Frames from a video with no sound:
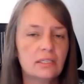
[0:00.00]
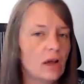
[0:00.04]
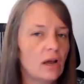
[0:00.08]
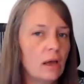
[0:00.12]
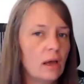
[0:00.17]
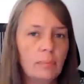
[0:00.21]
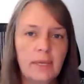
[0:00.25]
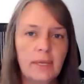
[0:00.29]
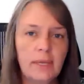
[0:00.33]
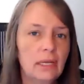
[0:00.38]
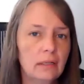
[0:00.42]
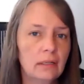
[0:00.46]

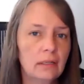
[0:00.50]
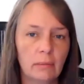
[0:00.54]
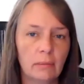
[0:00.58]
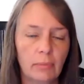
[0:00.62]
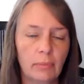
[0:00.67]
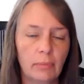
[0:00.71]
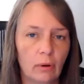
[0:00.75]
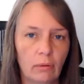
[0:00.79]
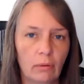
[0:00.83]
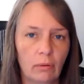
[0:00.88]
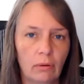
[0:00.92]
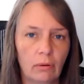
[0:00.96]
not
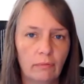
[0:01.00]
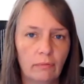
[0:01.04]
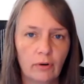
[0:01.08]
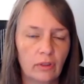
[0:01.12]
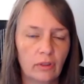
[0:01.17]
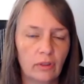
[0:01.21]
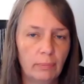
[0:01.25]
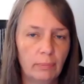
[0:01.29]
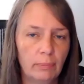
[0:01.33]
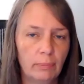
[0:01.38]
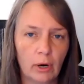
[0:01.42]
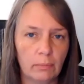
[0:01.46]
appealable
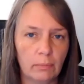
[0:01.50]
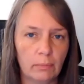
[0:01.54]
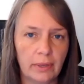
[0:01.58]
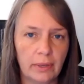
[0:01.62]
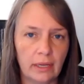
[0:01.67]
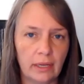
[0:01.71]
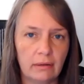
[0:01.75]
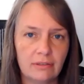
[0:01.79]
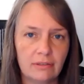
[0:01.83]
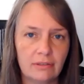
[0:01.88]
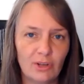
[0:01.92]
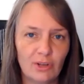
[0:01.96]
for the Part B.